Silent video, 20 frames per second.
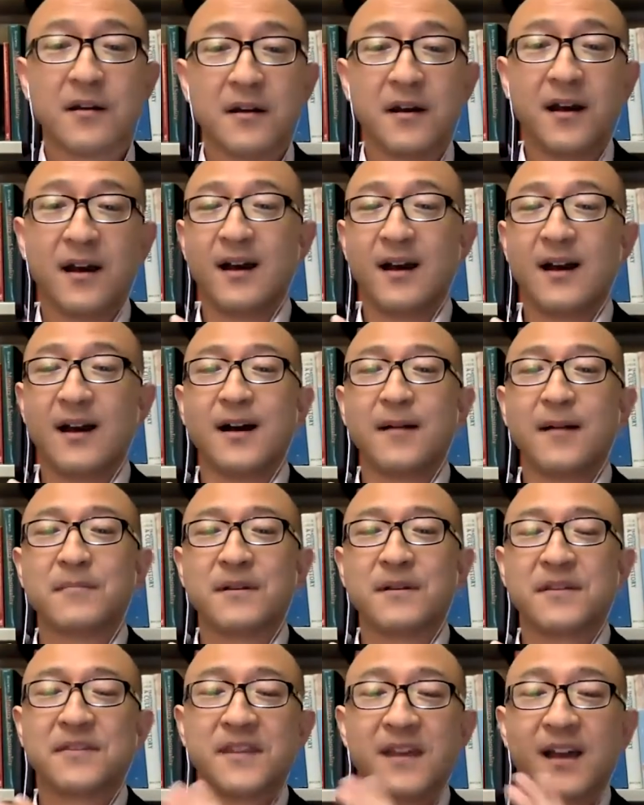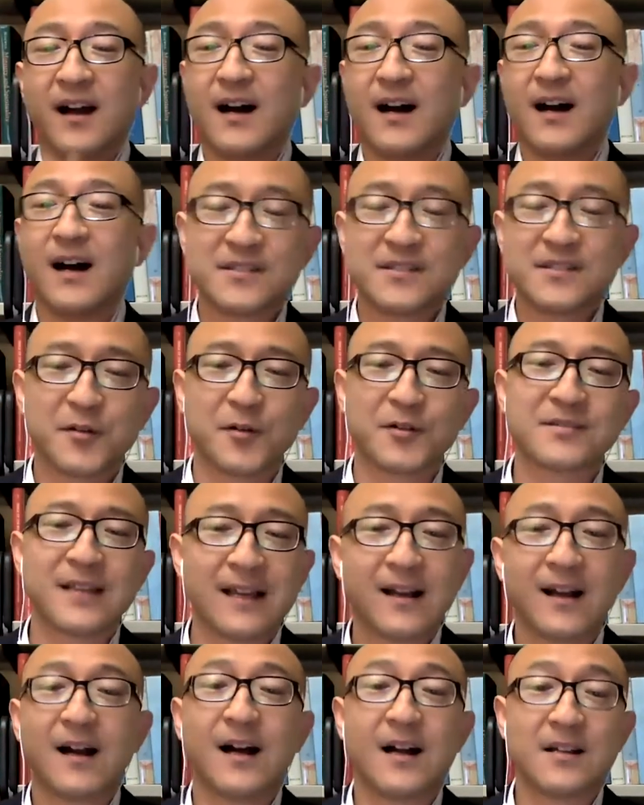theology or
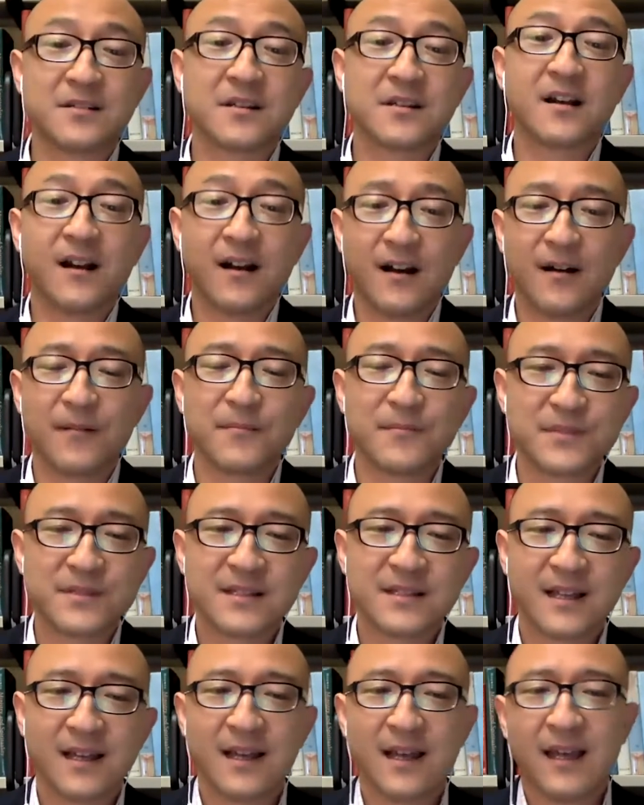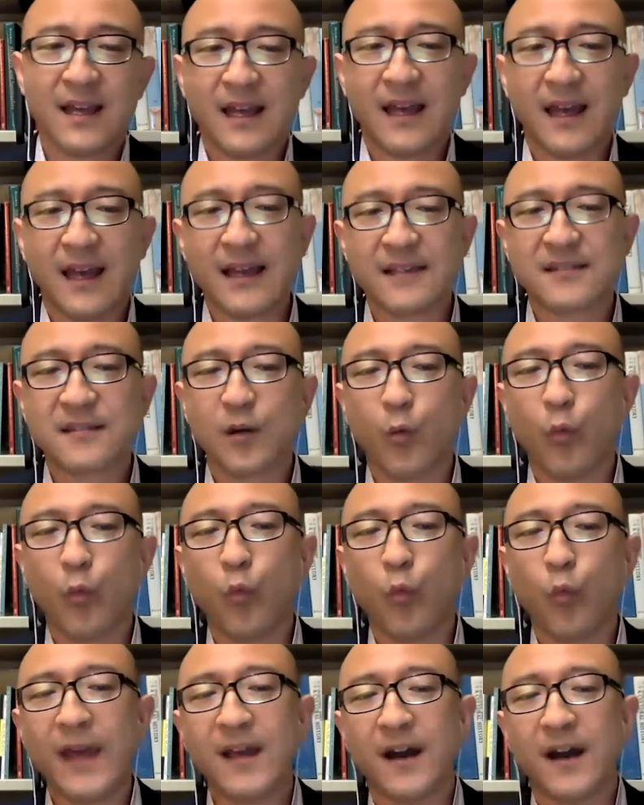psychology comes as a
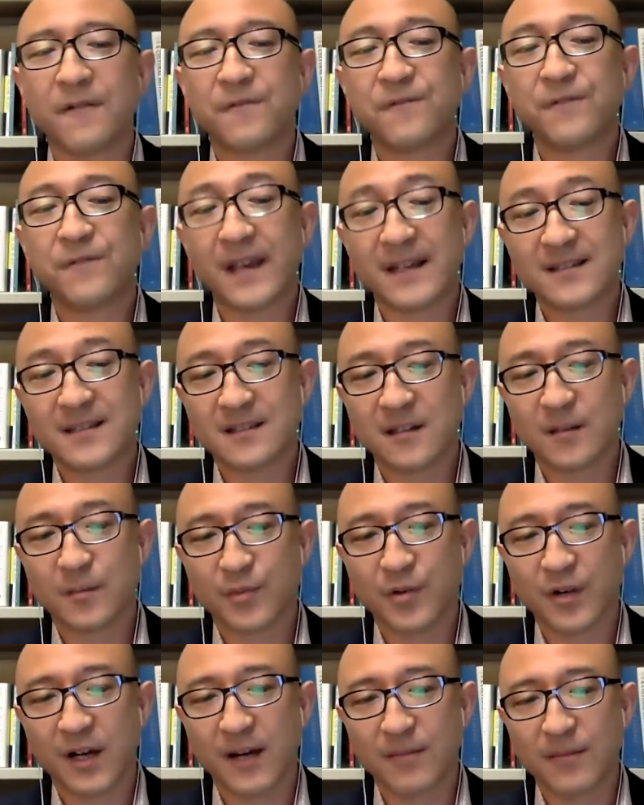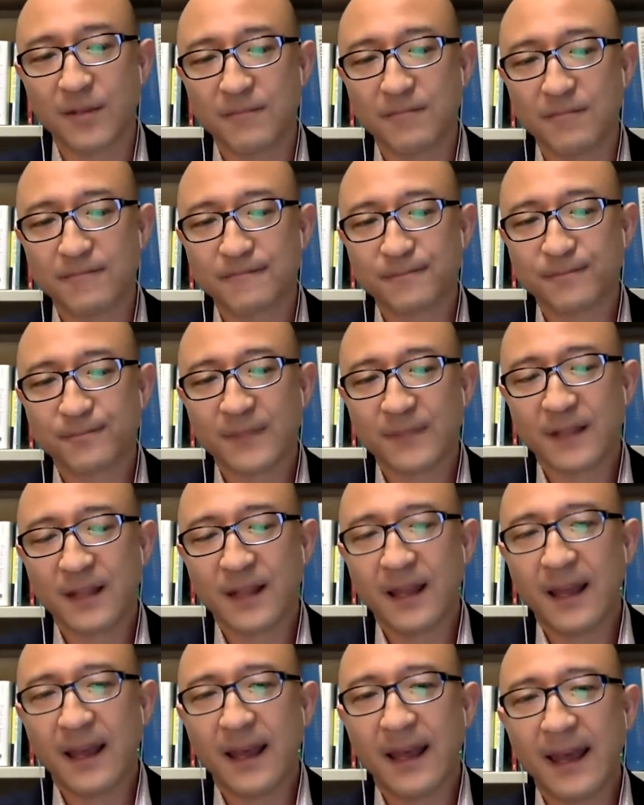way of fixing the problem.
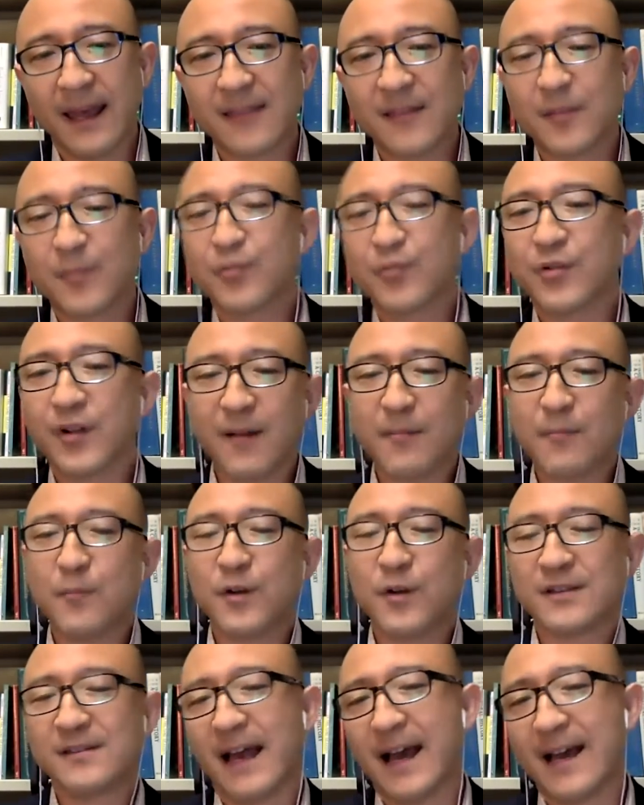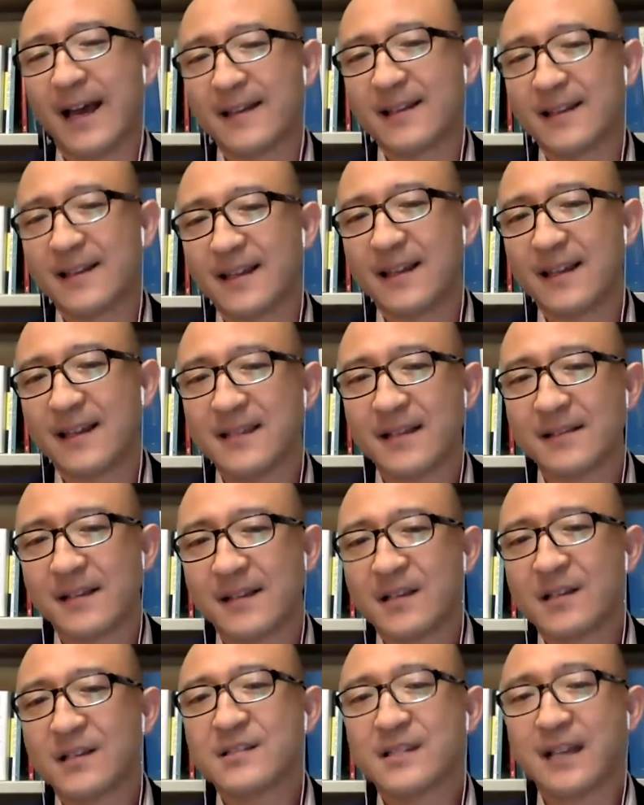And the problem with that is that
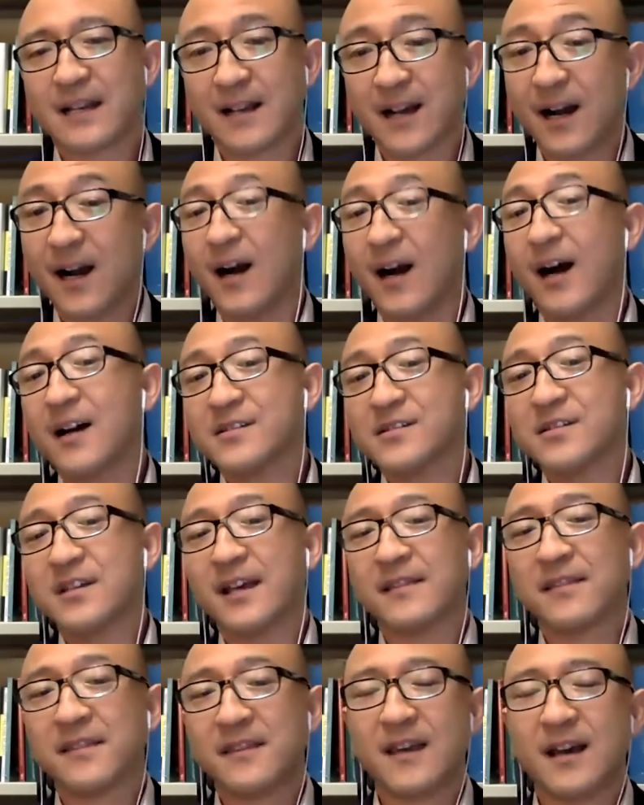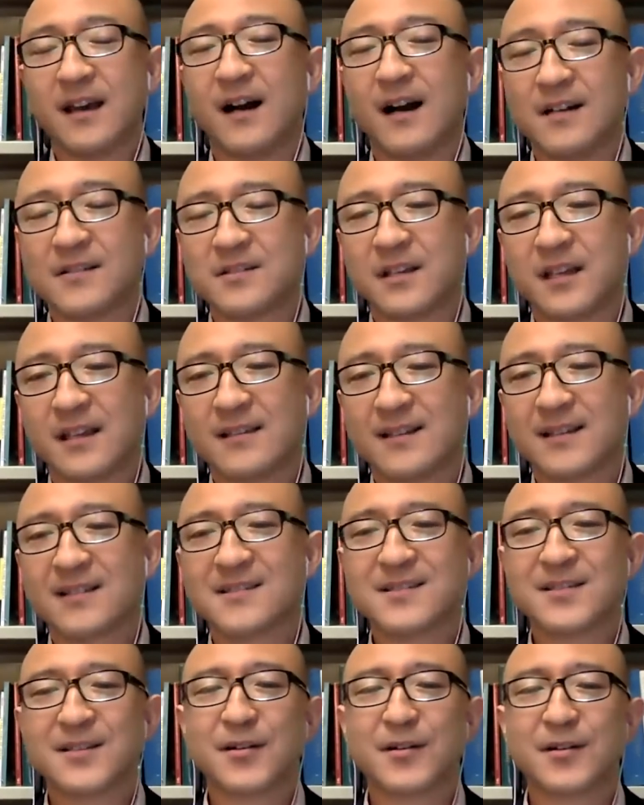psychology and theology is
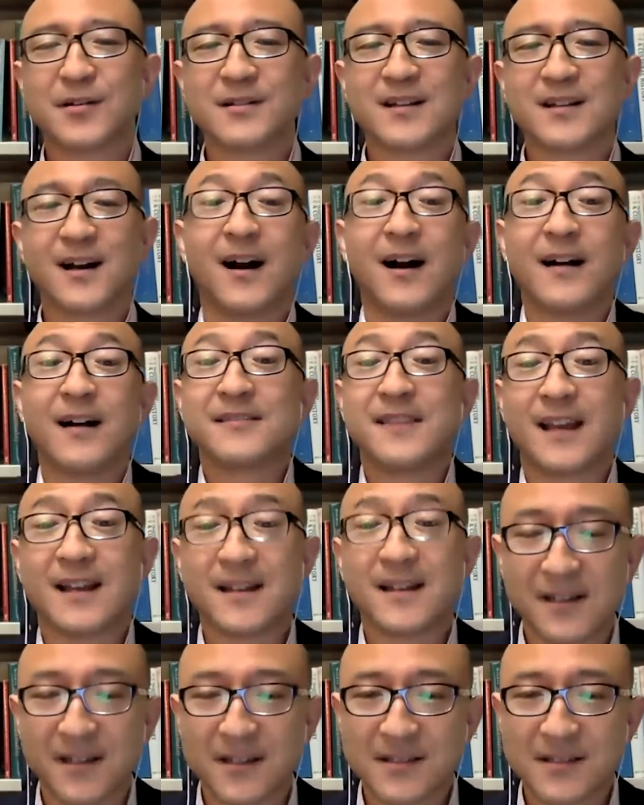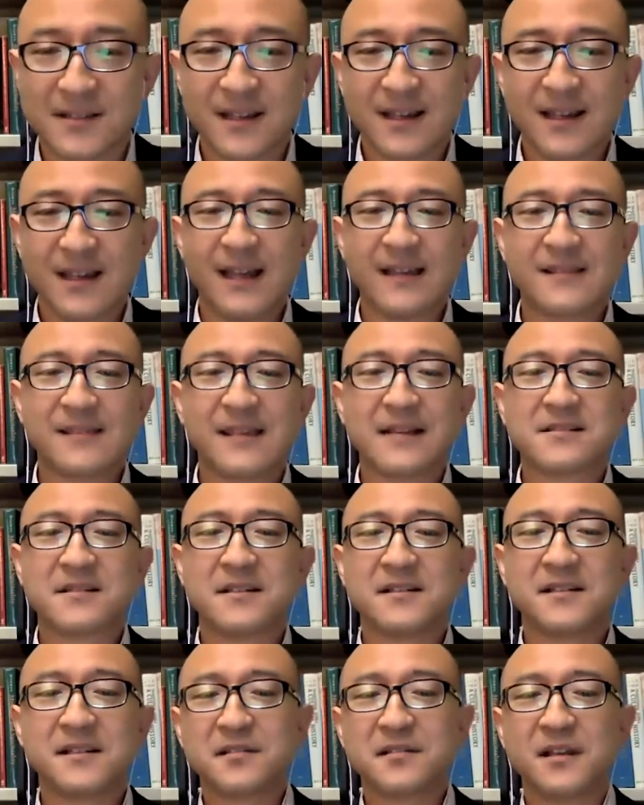considered contextless. It's
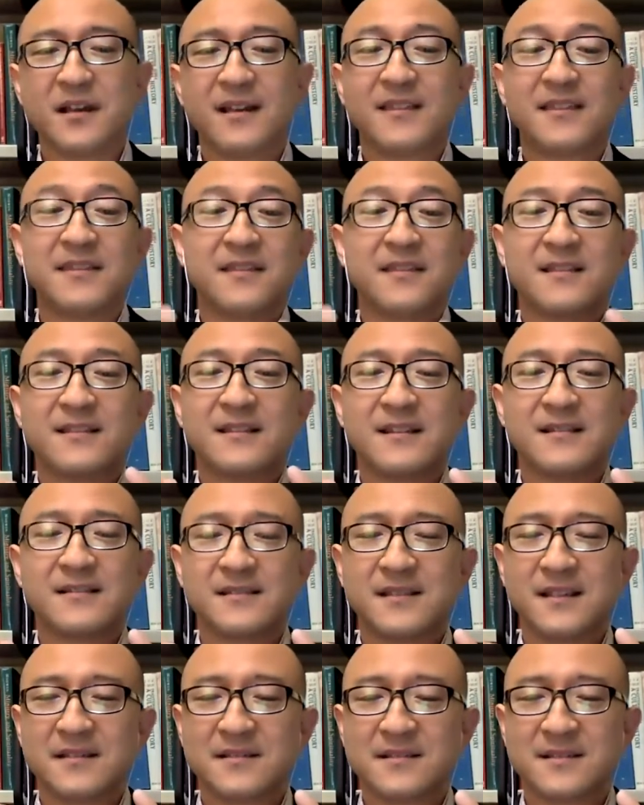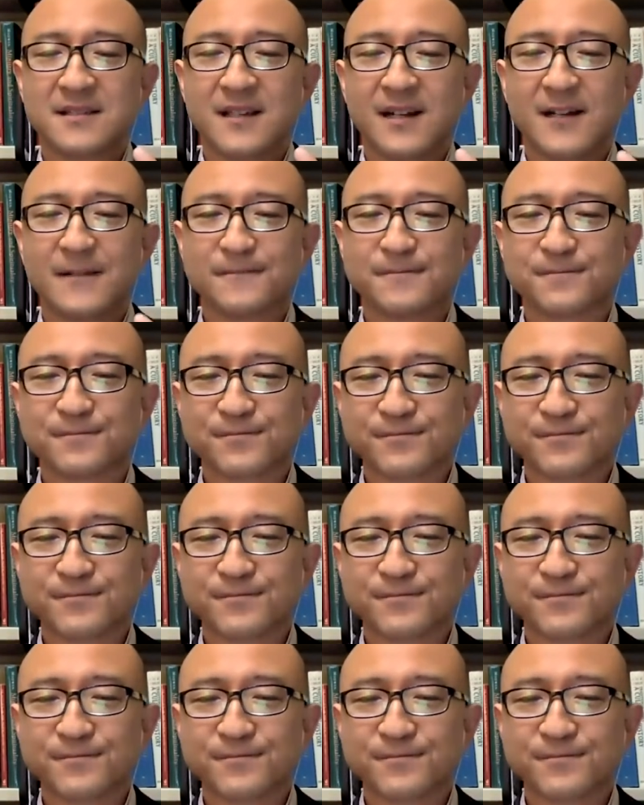actually this contextless,